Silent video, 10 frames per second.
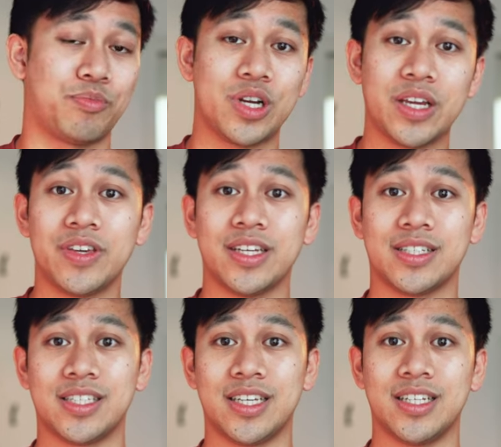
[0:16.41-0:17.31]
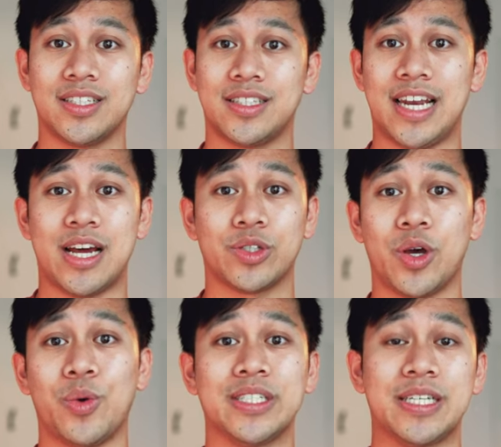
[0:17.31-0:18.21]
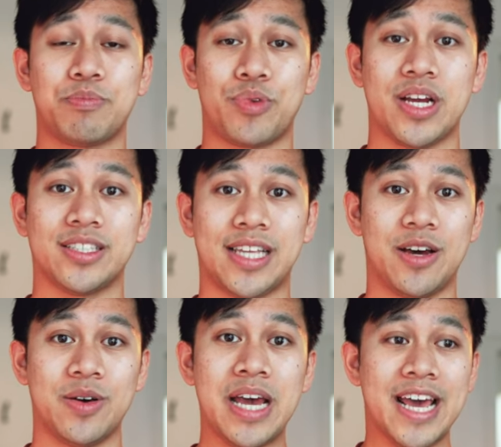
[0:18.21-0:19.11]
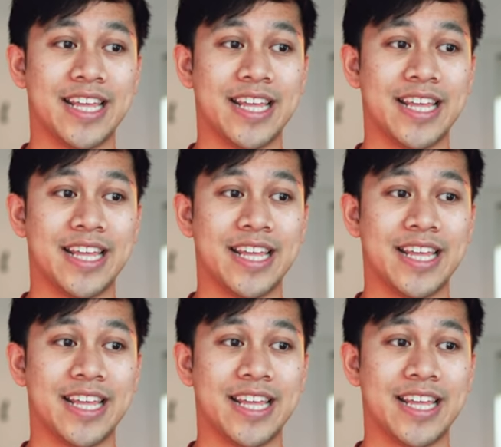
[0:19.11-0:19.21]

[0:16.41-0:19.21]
previous years and I was always impressed how